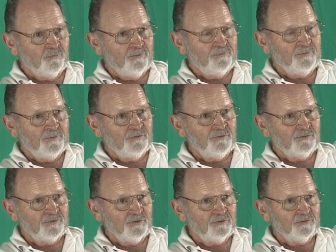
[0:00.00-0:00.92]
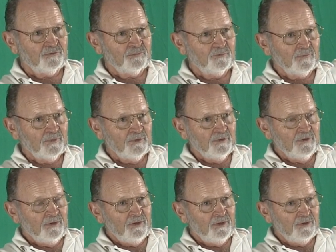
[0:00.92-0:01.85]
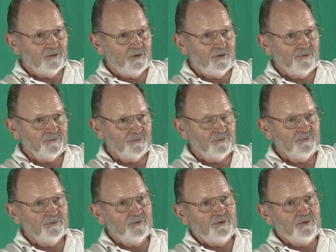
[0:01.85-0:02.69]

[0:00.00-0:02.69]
156 and Hawthorne.